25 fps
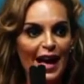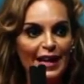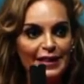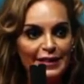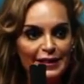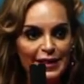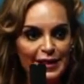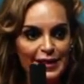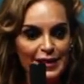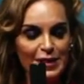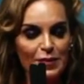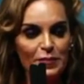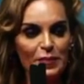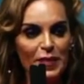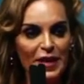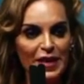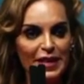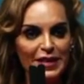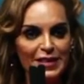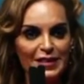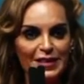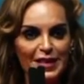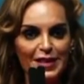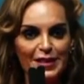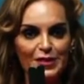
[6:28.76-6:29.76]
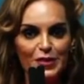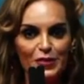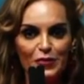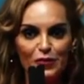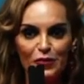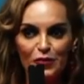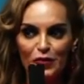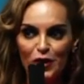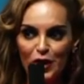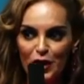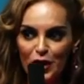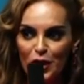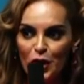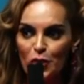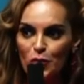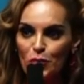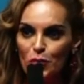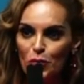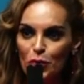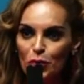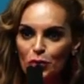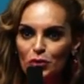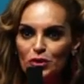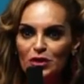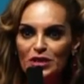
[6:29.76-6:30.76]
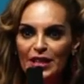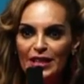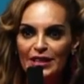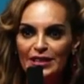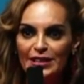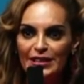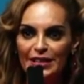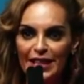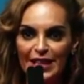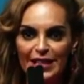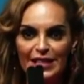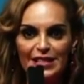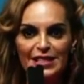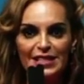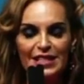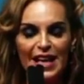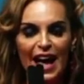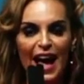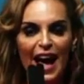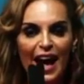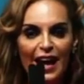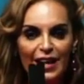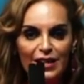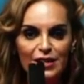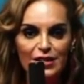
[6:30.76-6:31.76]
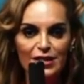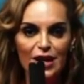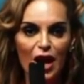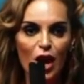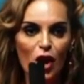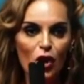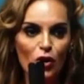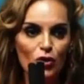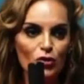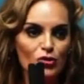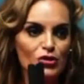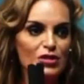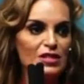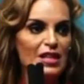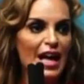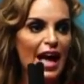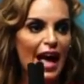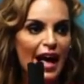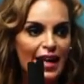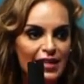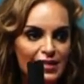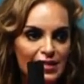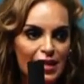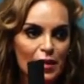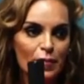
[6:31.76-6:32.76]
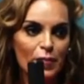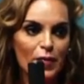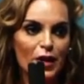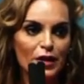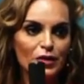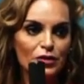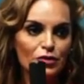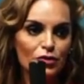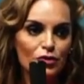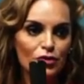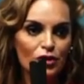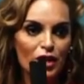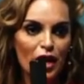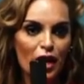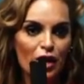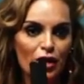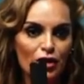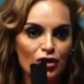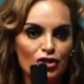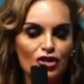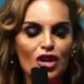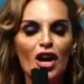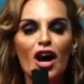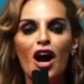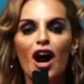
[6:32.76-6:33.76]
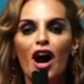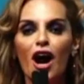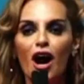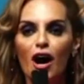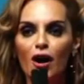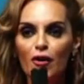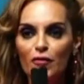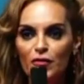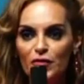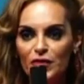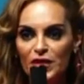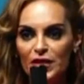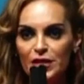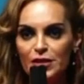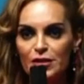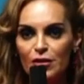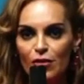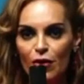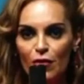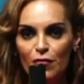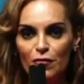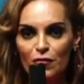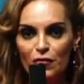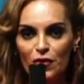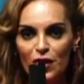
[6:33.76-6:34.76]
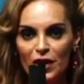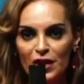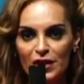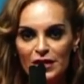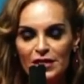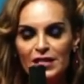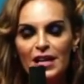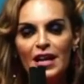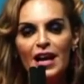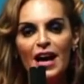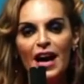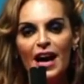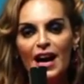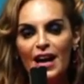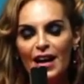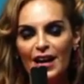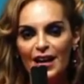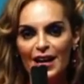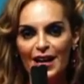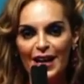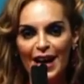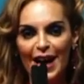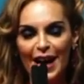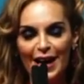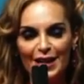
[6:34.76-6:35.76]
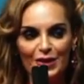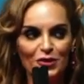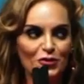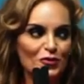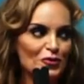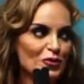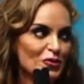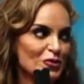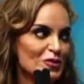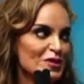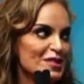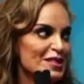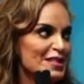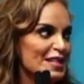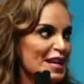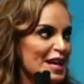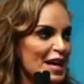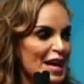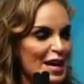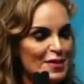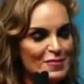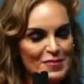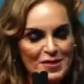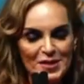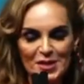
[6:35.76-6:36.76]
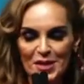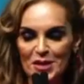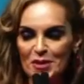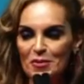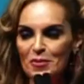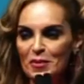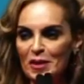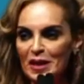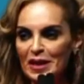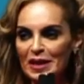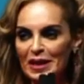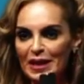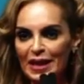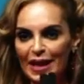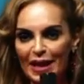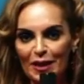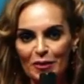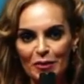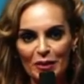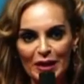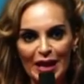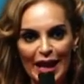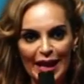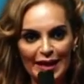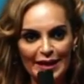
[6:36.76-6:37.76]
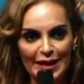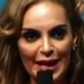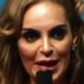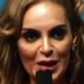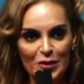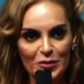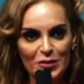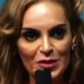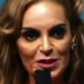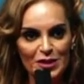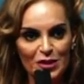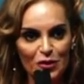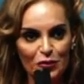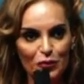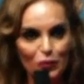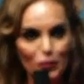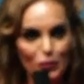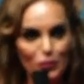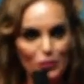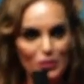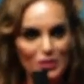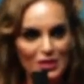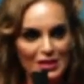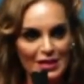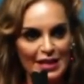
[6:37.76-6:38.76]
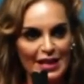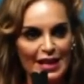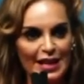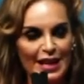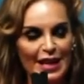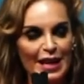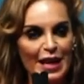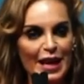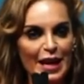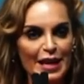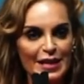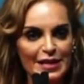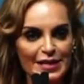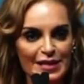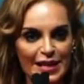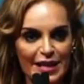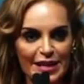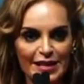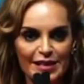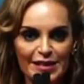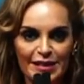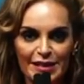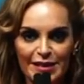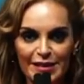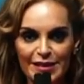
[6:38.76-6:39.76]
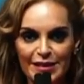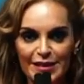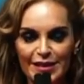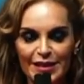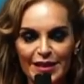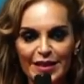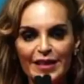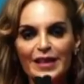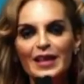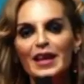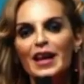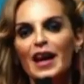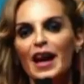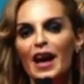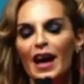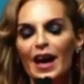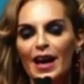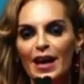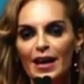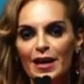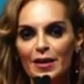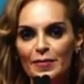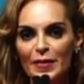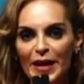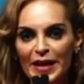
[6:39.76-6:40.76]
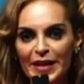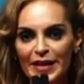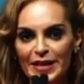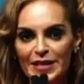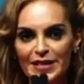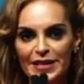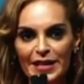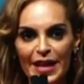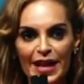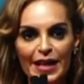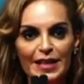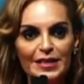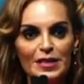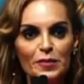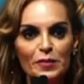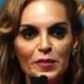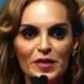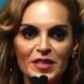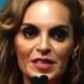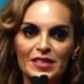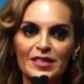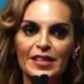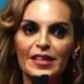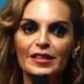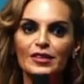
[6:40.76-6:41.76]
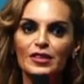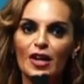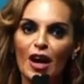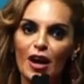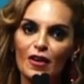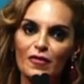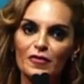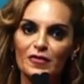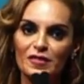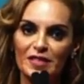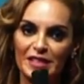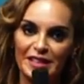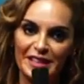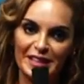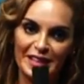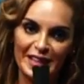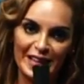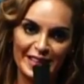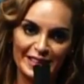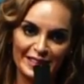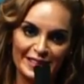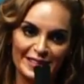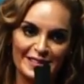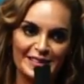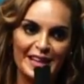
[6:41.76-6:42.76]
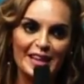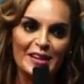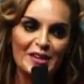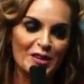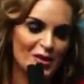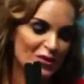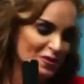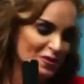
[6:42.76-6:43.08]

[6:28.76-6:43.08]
anticipated, very important guest and the host and the patronage of this conference, uh, and of course the MC will, will announce, of course, uh, His Excellency uh, Macky Sall, the President of Senegal. Thank